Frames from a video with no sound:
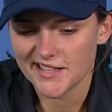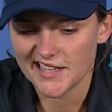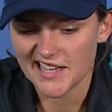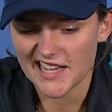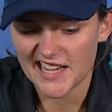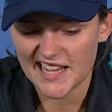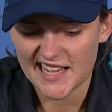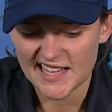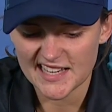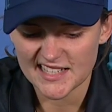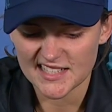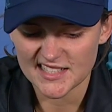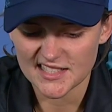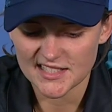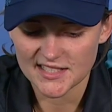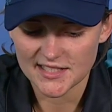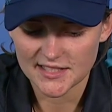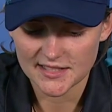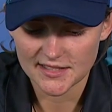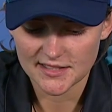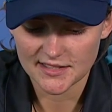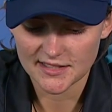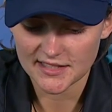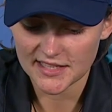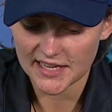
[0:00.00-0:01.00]
and
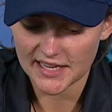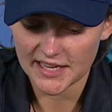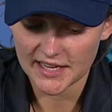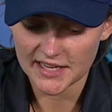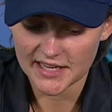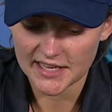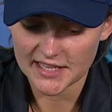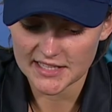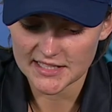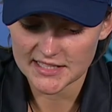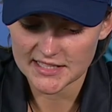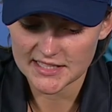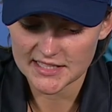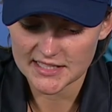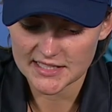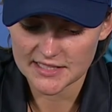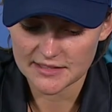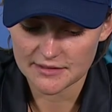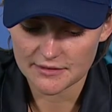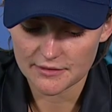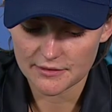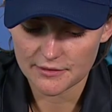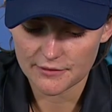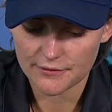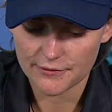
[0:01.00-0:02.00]
yeah, I guess
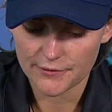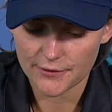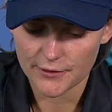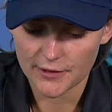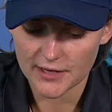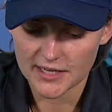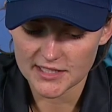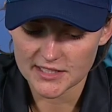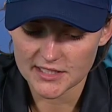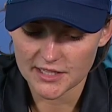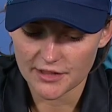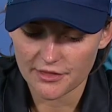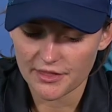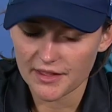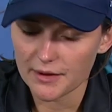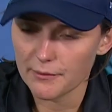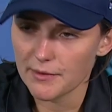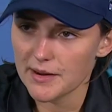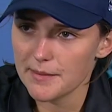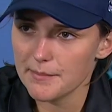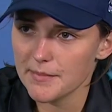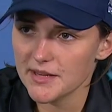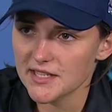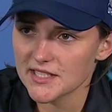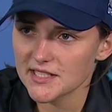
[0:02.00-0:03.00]
for us I think
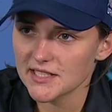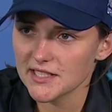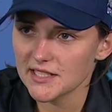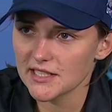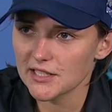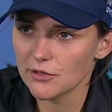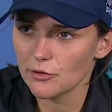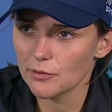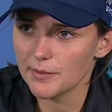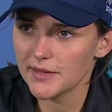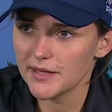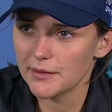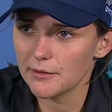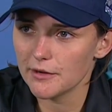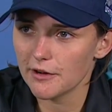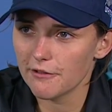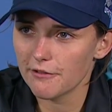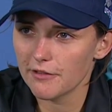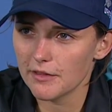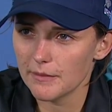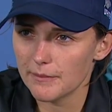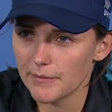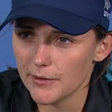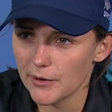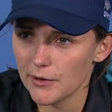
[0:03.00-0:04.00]
we missed a little bit with
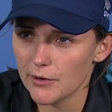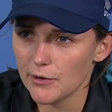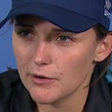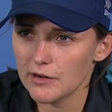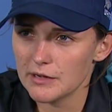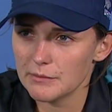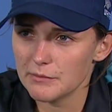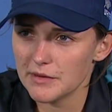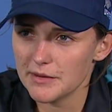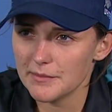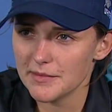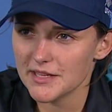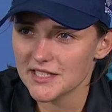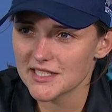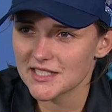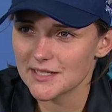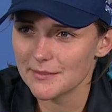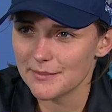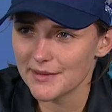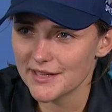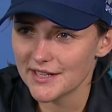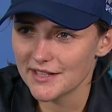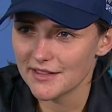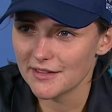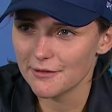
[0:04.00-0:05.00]
the ball and we missed a
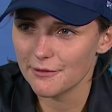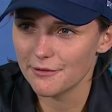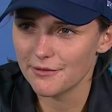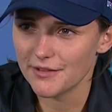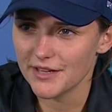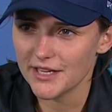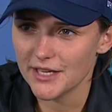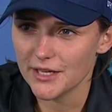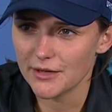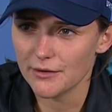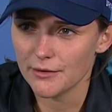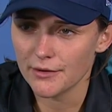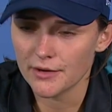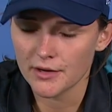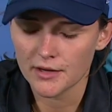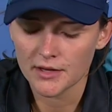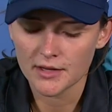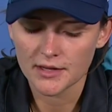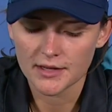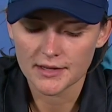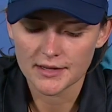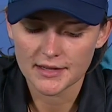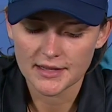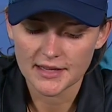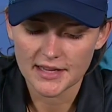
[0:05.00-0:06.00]
bit in the field
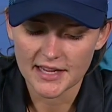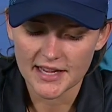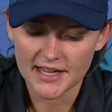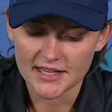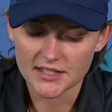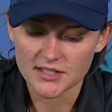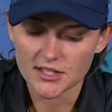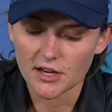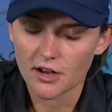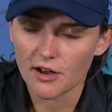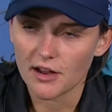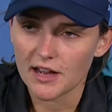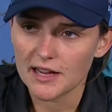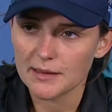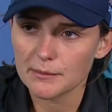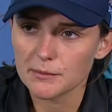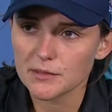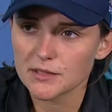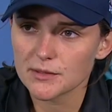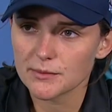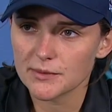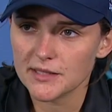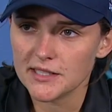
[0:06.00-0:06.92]
at times.